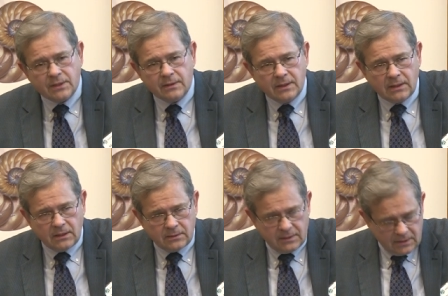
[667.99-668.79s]
the,
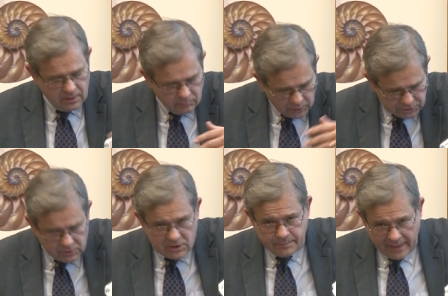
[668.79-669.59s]
the commercial
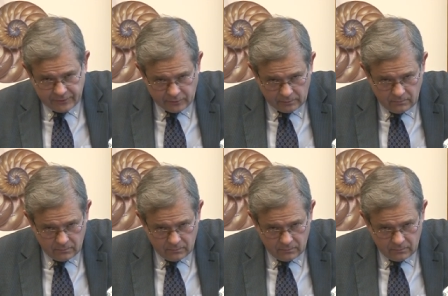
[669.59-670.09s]
spectrum